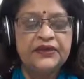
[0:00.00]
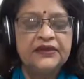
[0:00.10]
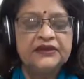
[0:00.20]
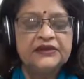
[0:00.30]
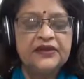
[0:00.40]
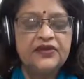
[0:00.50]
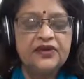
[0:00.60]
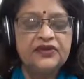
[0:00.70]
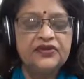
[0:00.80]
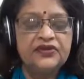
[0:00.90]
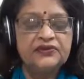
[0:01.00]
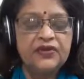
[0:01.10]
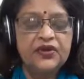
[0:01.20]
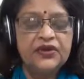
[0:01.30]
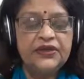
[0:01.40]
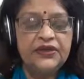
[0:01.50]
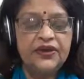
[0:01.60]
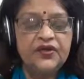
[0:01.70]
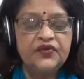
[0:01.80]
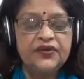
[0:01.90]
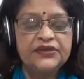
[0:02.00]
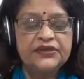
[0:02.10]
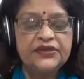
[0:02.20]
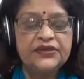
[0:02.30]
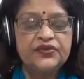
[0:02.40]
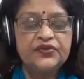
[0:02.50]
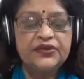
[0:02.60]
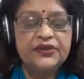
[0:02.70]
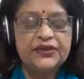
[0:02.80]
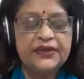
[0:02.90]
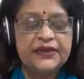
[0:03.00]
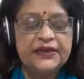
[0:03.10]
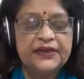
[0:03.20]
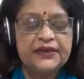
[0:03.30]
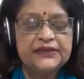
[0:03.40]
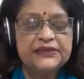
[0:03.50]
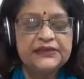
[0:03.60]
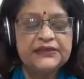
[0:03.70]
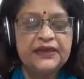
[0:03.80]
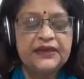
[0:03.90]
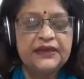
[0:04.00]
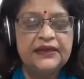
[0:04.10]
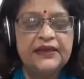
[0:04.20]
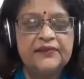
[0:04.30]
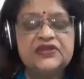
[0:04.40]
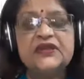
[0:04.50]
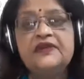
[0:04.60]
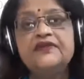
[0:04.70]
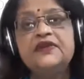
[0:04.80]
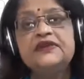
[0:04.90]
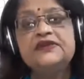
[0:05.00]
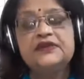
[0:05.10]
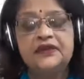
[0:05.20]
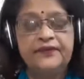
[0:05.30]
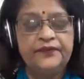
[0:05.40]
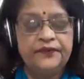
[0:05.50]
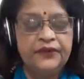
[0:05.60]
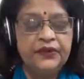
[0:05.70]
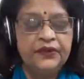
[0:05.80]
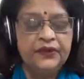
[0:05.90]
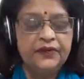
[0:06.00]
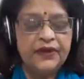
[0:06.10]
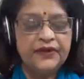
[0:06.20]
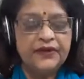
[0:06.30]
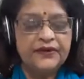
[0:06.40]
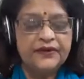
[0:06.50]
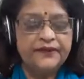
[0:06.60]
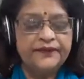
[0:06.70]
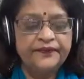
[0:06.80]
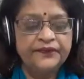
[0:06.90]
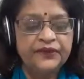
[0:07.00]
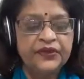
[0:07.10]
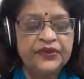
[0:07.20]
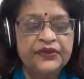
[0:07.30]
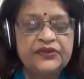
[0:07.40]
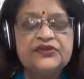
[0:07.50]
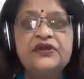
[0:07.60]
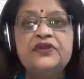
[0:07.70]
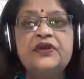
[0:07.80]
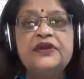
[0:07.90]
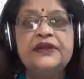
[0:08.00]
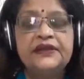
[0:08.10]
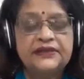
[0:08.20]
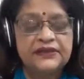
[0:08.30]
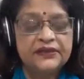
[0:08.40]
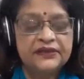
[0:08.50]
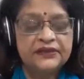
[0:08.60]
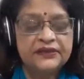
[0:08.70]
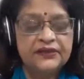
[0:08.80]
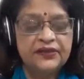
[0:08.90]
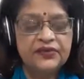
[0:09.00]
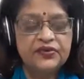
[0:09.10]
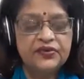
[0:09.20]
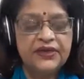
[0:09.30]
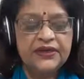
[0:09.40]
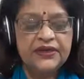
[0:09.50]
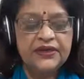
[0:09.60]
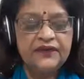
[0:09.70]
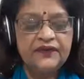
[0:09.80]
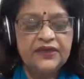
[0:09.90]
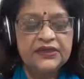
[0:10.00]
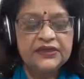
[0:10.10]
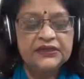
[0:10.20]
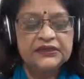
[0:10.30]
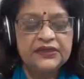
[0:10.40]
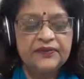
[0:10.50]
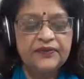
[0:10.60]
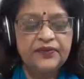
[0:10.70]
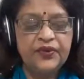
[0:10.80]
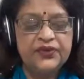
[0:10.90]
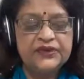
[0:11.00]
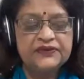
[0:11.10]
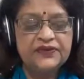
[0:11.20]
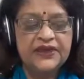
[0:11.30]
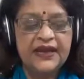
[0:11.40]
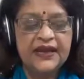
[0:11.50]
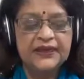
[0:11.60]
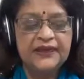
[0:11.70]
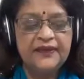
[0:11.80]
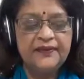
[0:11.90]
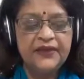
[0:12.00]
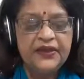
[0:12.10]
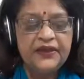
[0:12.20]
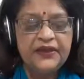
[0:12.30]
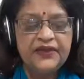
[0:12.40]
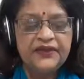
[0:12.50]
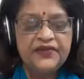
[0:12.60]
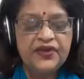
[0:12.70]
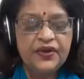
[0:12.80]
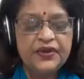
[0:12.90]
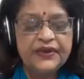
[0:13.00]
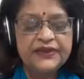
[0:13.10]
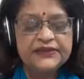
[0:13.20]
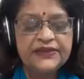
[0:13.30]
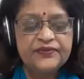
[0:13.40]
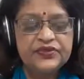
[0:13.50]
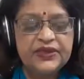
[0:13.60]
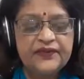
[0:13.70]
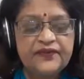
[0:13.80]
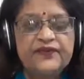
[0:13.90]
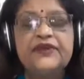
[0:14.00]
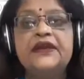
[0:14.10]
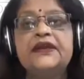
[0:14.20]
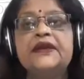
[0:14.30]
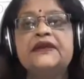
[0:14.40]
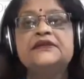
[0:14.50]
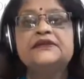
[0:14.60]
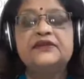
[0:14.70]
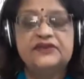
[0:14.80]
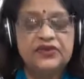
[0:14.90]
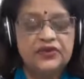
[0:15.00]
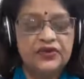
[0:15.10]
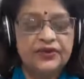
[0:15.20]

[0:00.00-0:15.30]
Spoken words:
Zerol smartly outwits the intruder and tells that he himself is a murderer. Zerol tells the intruder that if he kills him, police would hang him, if not as himself, then as Zerol.